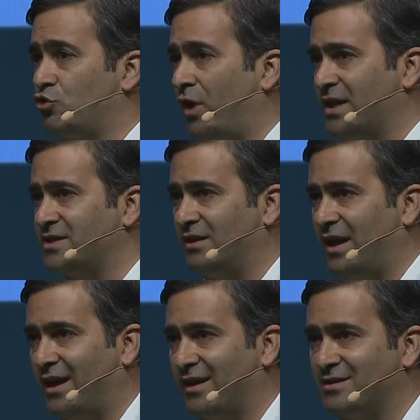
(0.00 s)

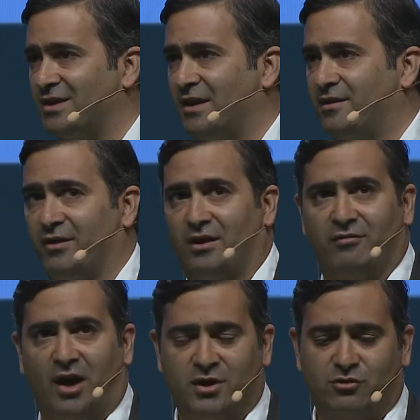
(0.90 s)
transatlantic scientific
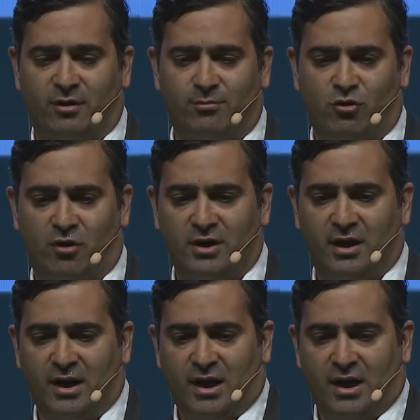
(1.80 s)
advisory board,